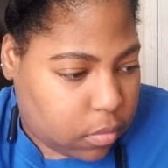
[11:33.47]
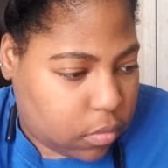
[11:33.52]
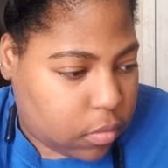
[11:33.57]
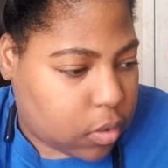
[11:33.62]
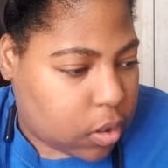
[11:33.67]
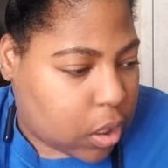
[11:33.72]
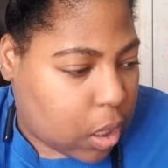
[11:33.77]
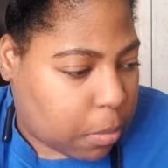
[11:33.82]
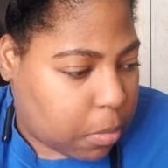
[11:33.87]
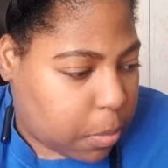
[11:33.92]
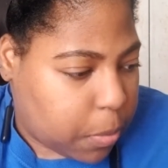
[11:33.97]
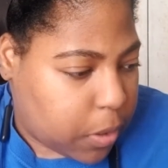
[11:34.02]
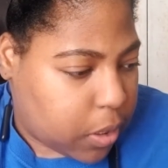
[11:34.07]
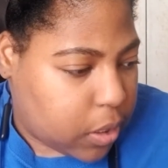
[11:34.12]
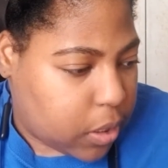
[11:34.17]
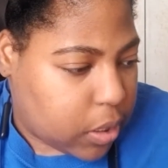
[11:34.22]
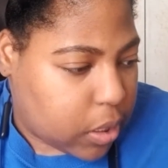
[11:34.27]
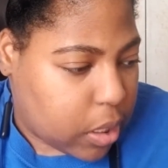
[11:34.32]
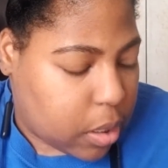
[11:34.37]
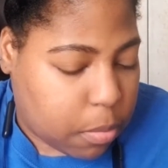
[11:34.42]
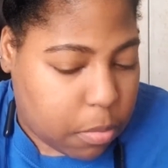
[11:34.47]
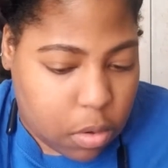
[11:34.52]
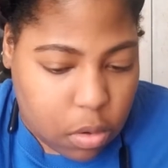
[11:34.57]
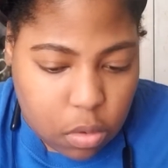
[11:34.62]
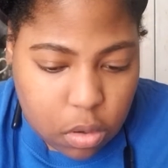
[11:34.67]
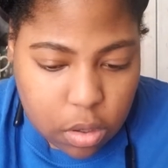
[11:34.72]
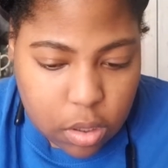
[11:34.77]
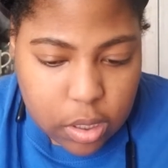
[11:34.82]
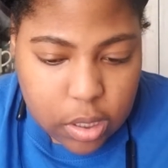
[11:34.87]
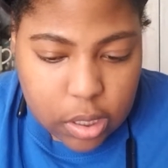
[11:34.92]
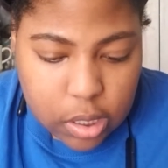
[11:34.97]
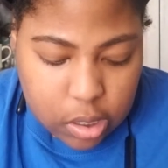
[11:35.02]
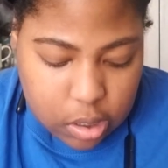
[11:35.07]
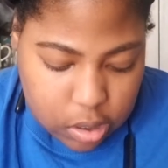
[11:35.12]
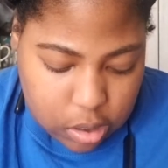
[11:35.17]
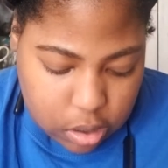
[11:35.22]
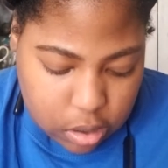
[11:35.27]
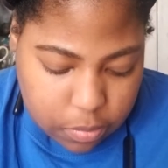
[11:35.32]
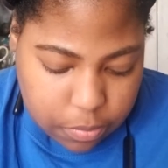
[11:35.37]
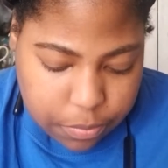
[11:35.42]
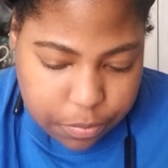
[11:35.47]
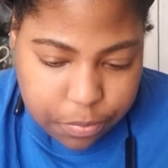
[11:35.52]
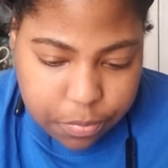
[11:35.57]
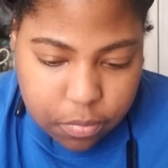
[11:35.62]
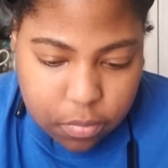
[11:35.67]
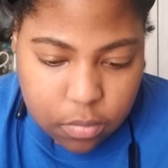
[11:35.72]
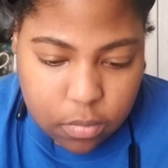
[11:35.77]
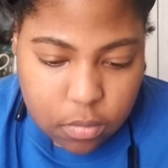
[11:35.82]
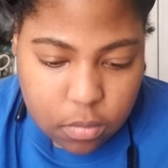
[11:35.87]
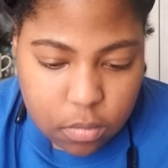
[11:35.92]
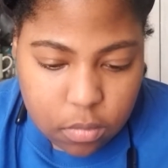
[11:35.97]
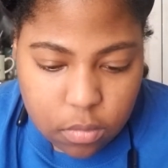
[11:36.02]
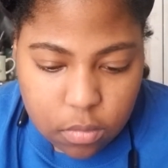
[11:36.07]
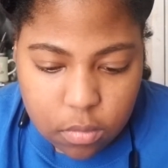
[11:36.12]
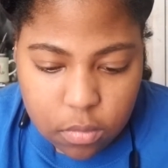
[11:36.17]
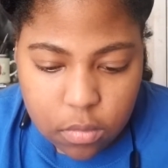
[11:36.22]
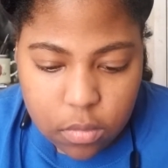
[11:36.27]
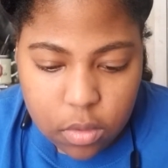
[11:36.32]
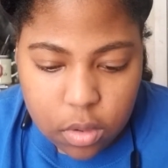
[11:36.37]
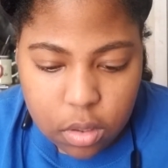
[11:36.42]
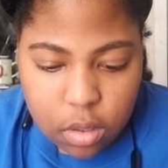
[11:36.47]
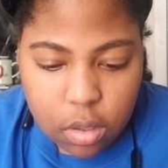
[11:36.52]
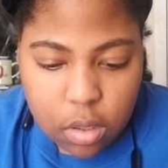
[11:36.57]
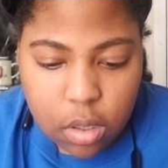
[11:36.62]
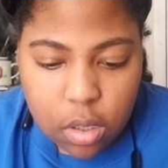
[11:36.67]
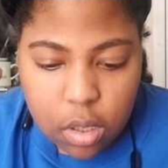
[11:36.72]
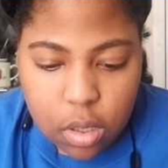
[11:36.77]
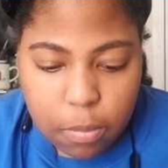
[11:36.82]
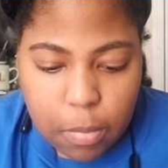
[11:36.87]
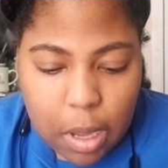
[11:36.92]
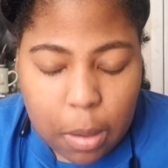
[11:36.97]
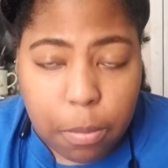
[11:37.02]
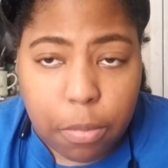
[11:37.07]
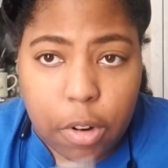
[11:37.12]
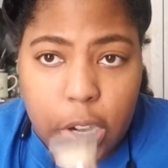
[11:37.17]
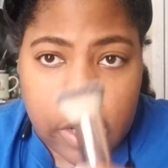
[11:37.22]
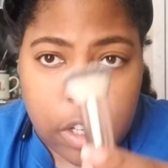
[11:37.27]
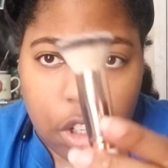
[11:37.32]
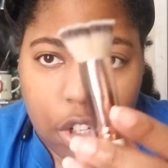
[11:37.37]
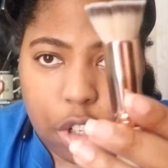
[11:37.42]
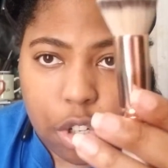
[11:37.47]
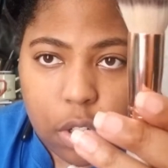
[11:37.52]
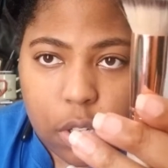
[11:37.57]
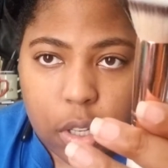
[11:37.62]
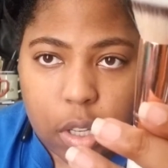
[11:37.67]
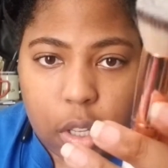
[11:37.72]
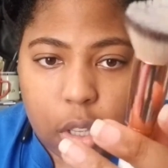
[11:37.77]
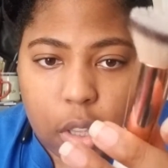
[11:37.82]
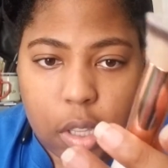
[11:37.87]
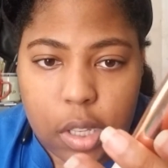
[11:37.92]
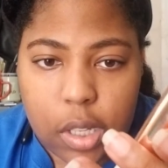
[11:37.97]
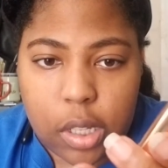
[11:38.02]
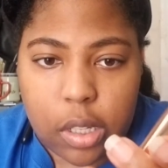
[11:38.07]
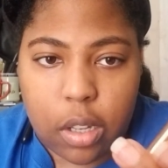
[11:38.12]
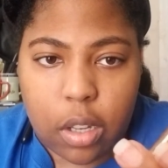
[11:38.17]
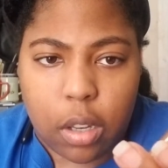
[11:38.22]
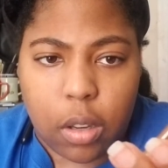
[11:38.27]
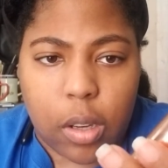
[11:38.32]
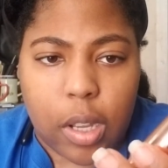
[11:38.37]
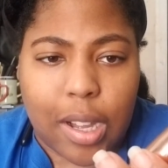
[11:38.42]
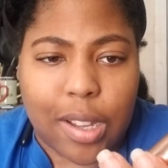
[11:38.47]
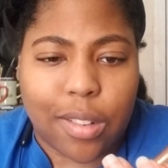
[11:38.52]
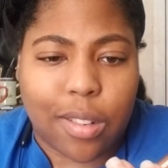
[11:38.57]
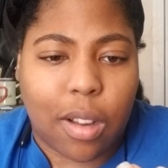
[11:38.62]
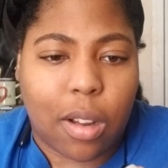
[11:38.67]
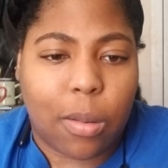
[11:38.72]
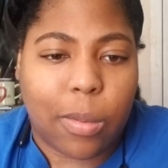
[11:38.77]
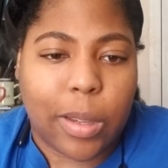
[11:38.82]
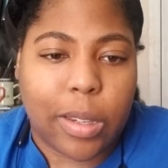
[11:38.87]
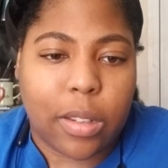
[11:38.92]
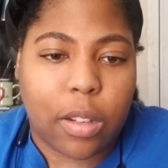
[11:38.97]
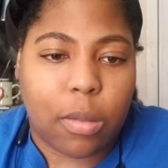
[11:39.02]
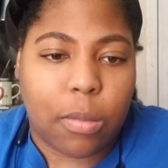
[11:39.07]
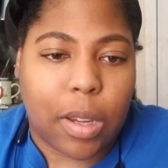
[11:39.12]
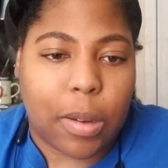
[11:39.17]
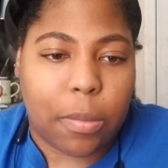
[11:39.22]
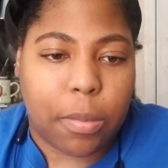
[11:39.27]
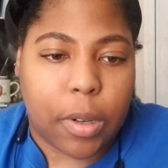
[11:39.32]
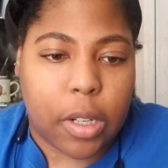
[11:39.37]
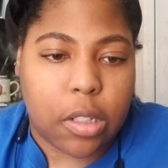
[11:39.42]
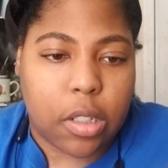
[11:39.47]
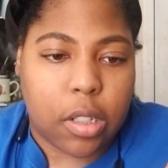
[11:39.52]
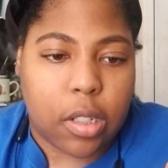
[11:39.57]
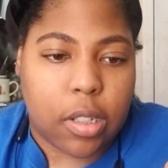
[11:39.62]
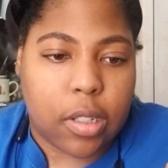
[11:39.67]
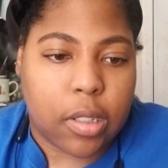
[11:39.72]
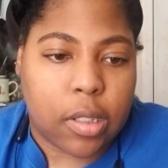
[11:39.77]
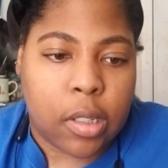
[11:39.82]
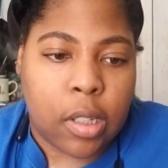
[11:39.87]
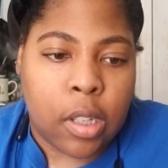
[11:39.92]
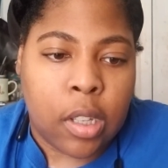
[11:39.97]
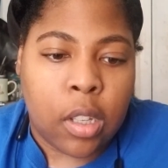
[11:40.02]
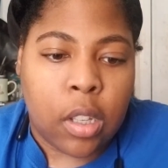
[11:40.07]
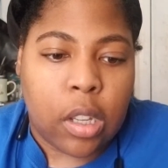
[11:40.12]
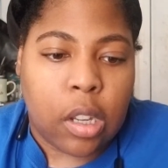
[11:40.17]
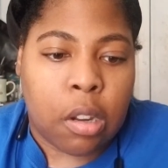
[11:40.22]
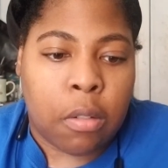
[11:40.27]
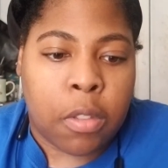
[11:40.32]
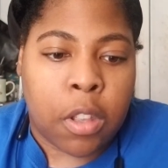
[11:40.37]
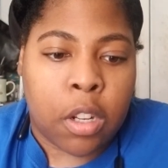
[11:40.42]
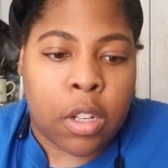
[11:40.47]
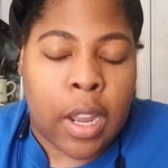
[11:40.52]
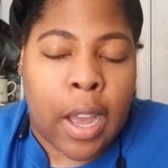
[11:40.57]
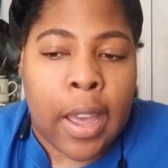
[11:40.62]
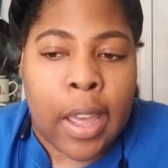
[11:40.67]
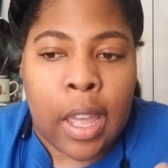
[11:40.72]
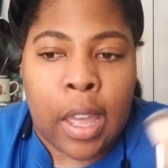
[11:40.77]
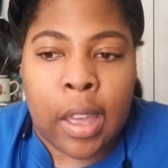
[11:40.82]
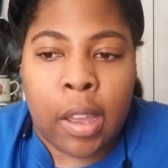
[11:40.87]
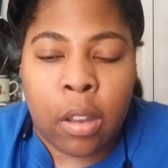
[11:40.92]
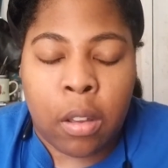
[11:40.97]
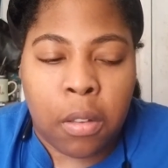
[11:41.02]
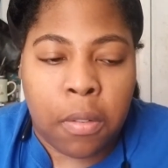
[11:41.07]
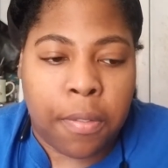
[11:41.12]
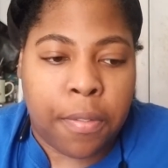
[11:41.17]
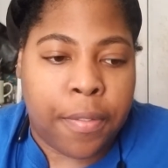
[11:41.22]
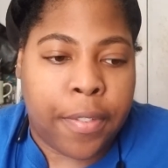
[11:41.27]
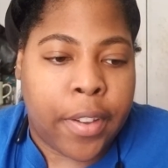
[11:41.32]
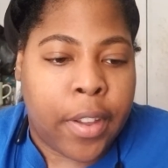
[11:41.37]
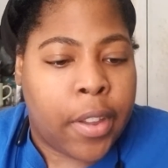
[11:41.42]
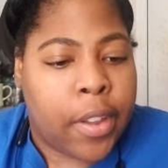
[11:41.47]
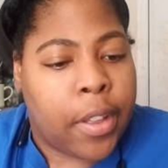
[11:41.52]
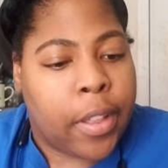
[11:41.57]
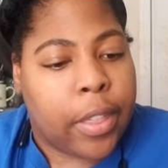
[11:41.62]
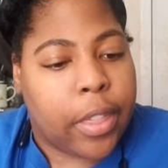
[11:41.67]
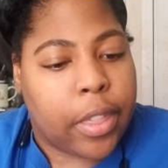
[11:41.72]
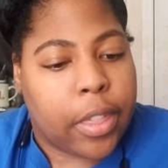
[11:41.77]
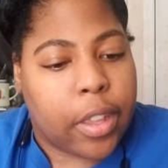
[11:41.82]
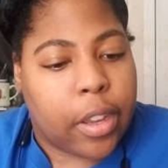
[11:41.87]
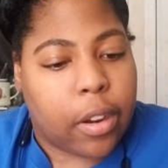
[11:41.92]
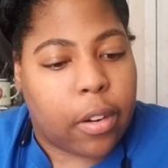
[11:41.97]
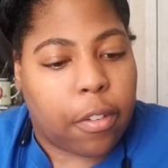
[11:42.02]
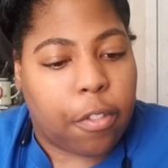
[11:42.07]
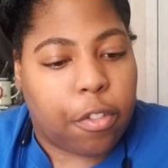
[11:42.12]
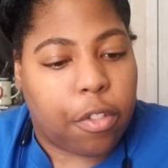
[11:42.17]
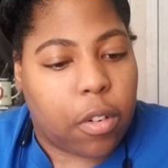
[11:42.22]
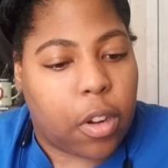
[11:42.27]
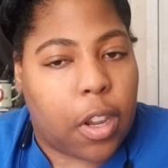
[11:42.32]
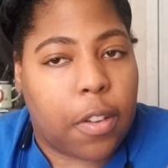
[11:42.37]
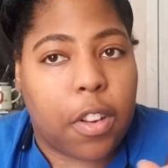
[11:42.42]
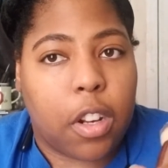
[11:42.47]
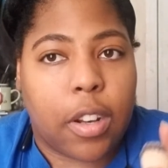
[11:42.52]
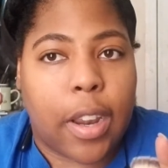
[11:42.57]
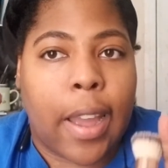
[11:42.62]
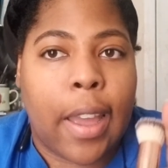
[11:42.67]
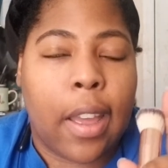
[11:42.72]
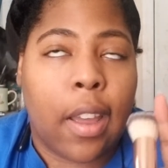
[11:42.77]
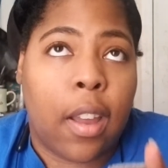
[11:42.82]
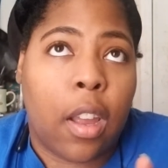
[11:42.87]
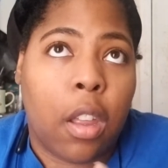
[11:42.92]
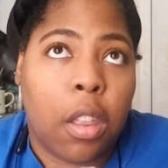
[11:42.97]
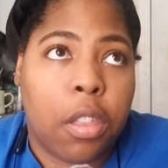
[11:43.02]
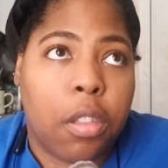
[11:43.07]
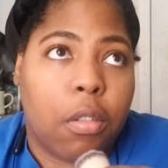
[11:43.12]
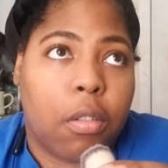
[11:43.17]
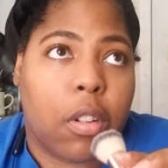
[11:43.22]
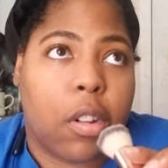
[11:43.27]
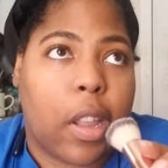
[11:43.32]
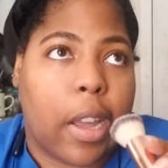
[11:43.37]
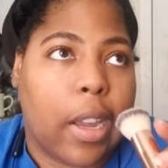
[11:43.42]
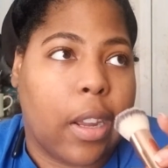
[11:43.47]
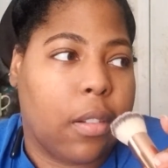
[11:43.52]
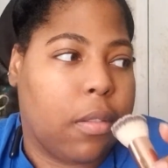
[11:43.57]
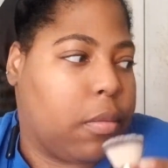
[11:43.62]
And I'm gonna put some on my brush, and this, you guys always know my brushes, if they're not e.l.f., if they're not e.l.f. or like